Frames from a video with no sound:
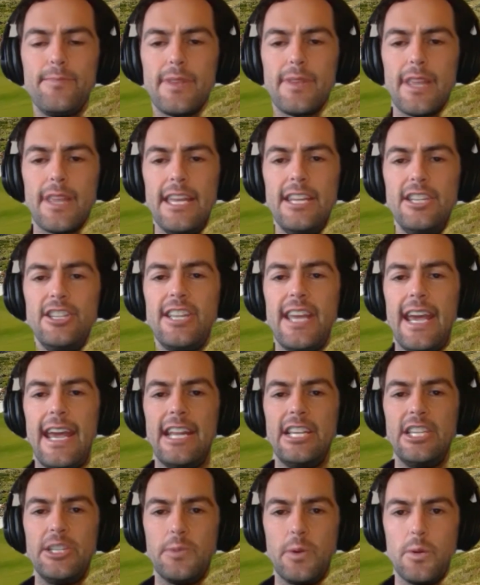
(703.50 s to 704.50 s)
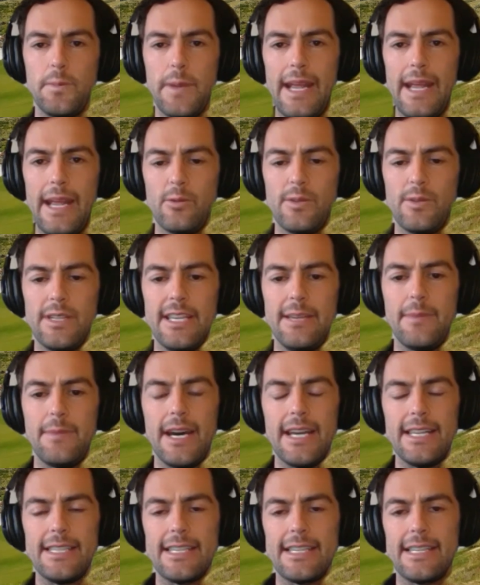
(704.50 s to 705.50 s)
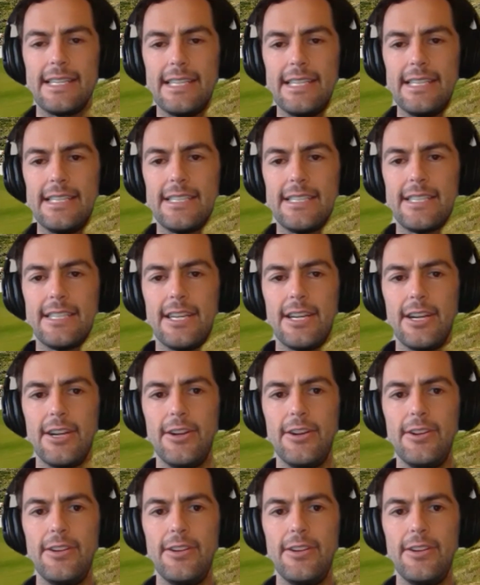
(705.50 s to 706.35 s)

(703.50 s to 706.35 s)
intangible penalty, basically. So